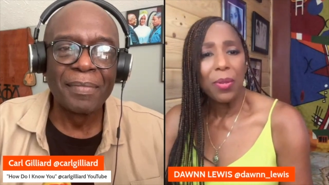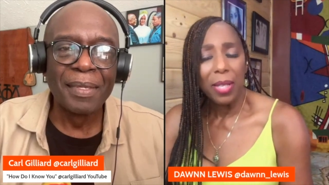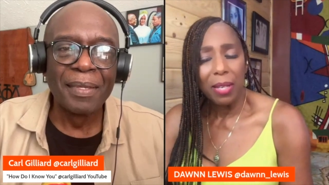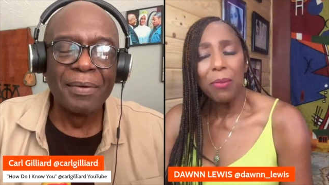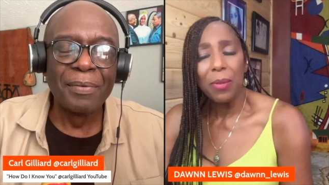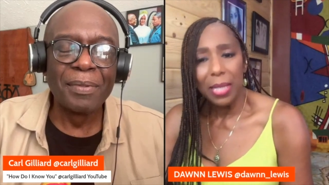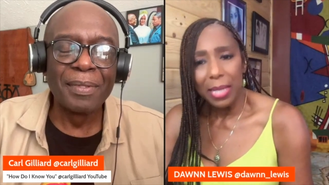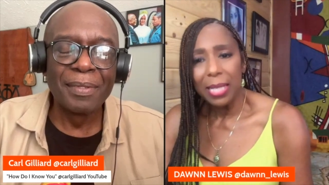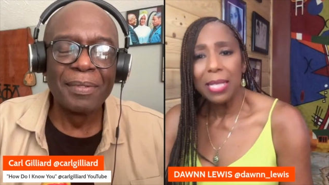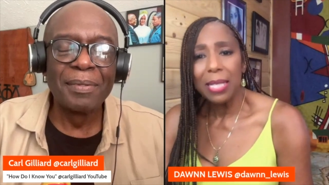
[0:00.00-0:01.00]
Speaker 1: it really
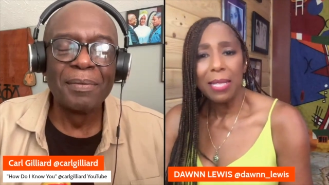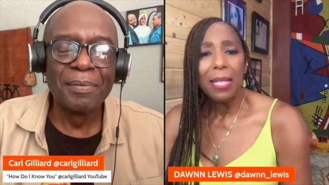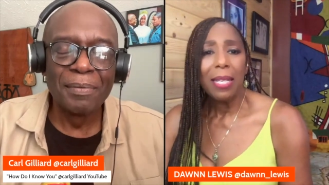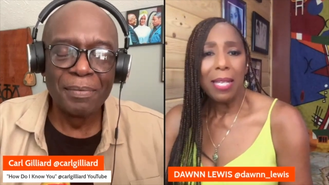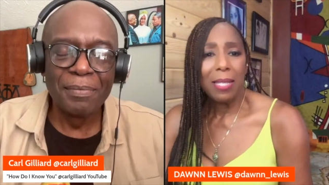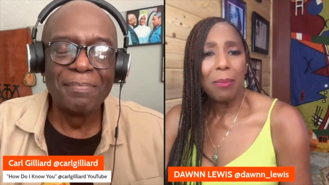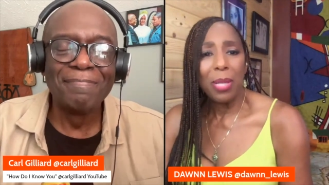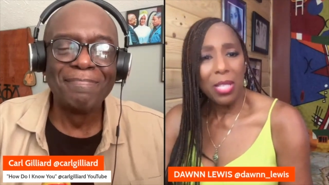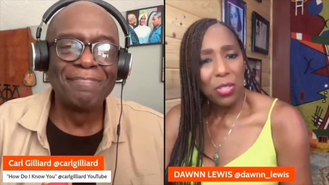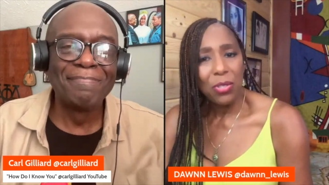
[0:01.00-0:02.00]
is it's a
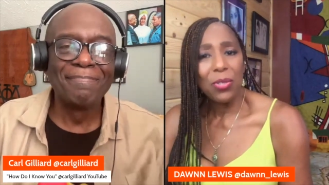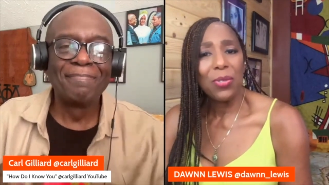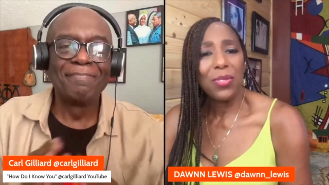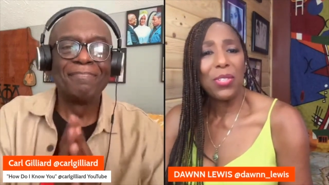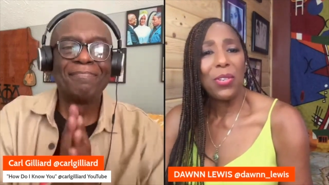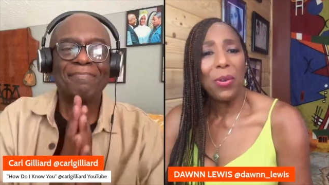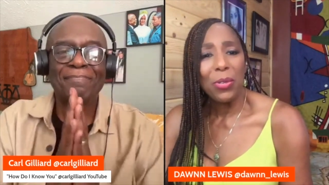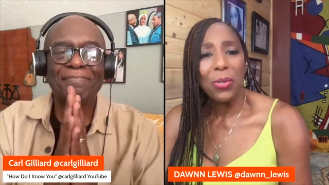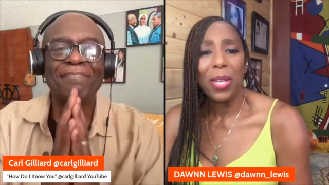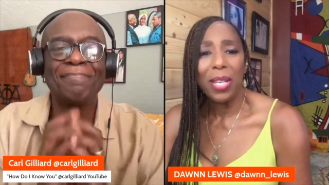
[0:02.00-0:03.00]
pleasure to know
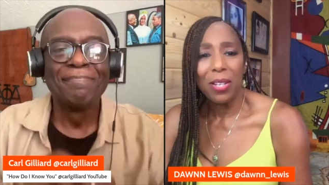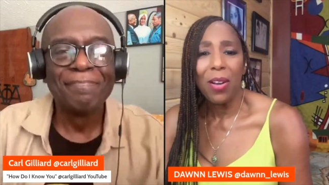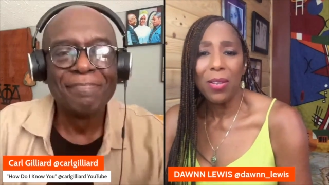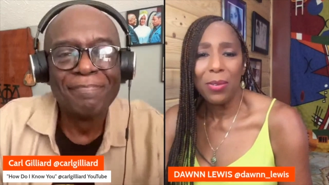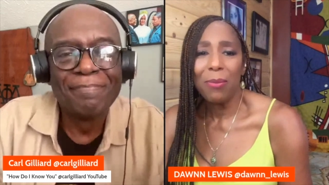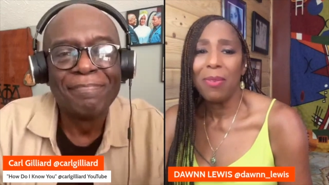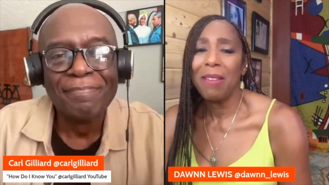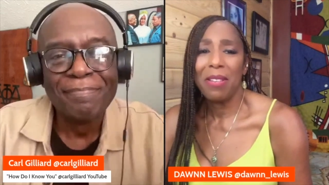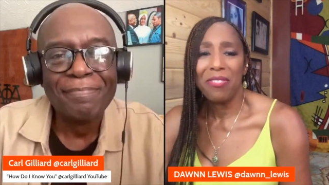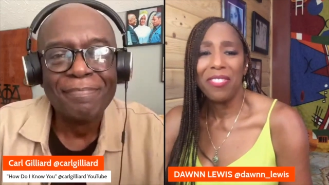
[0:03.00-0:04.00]
you and call you my
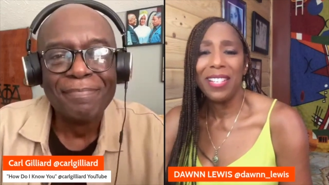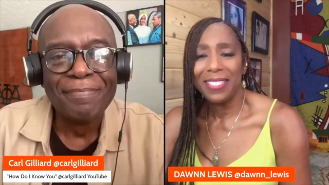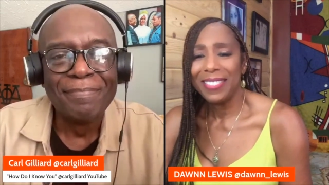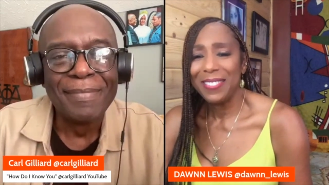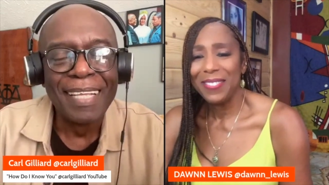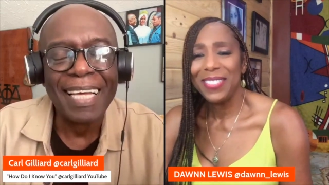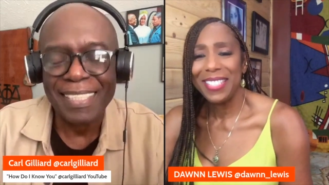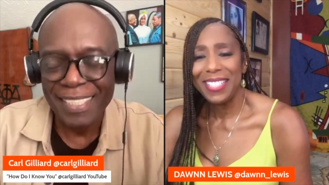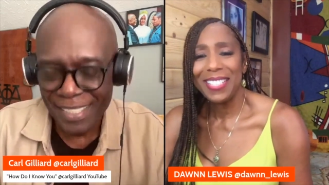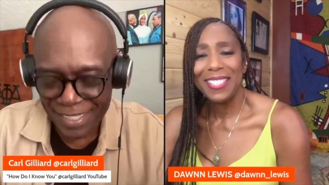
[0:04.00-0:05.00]
my friend it really yes.
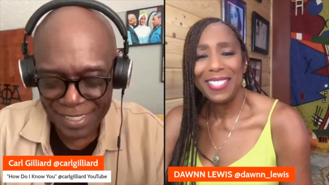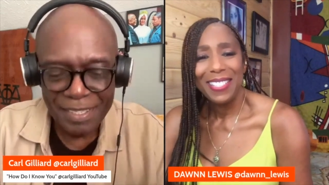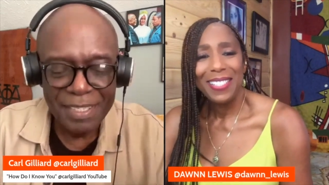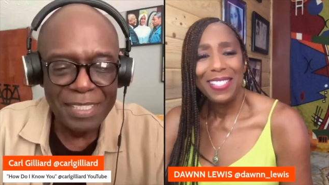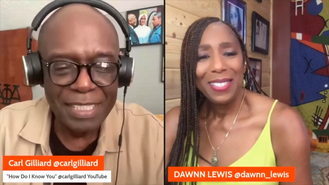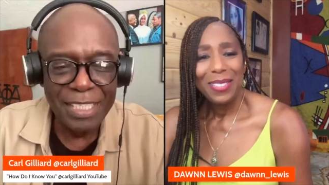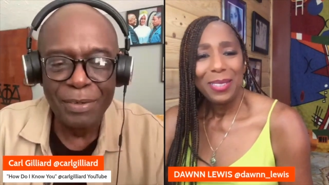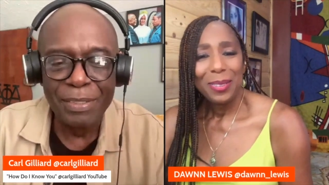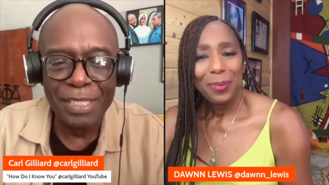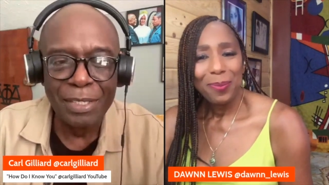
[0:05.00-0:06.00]
is
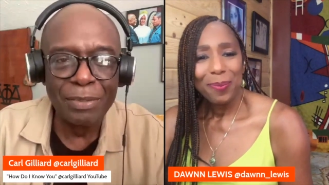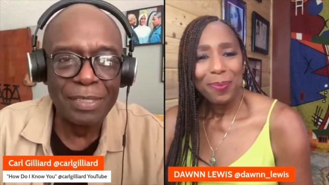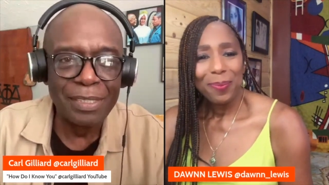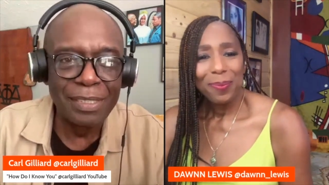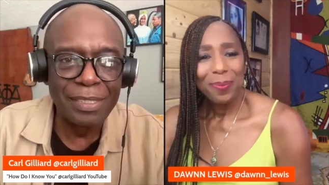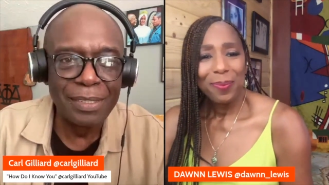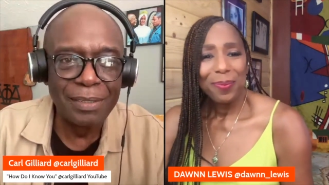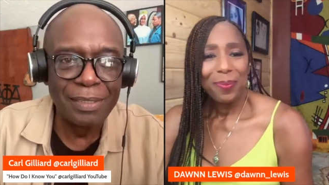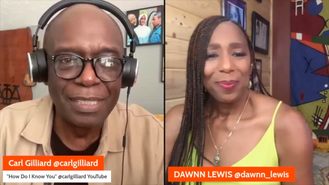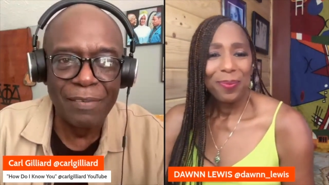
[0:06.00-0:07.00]
Speaker 2: ditto ditto
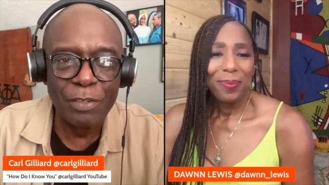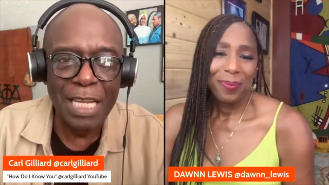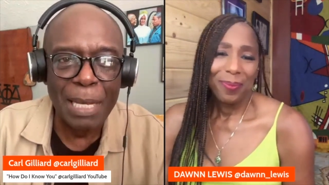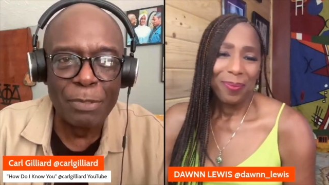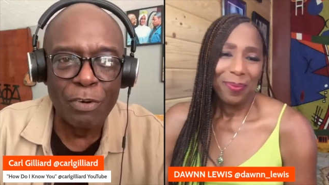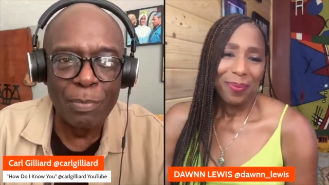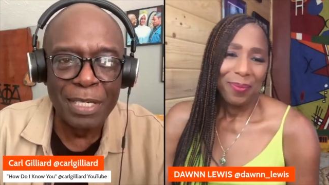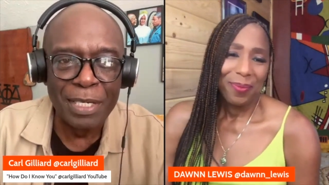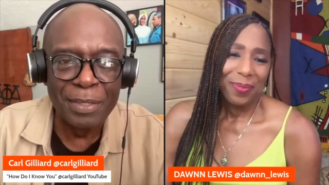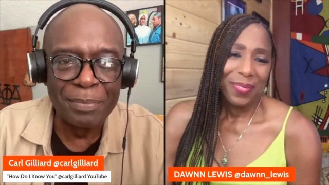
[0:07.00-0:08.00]
several times over, my dear.